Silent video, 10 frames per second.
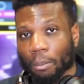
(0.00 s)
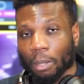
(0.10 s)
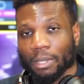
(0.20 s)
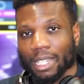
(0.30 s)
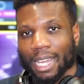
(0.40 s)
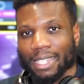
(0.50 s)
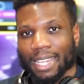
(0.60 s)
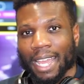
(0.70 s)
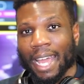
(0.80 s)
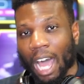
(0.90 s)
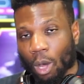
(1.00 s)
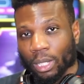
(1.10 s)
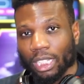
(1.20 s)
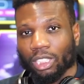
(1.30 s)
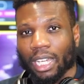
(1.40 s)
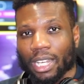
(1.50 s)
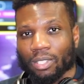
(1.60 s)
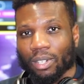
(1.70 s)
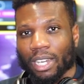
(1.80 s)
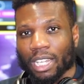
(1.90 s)
But besides that, I'll catch you
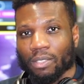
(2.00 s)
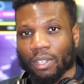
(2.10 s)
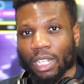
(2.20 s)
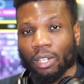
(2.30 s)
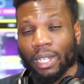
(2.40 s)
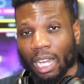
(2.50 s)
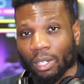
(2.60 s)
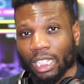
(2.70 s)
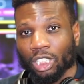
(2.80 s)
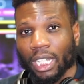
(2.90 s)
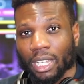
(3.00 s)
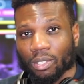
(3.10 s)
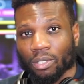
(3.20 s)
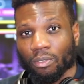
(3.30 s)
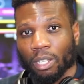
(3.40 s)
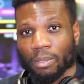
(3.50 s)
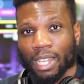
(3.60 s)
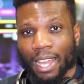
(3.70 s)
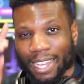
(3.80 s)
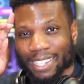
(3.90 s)
guys on the next video, and I'll catch you guys on the flip
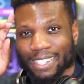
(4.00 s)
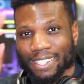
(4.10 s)
side.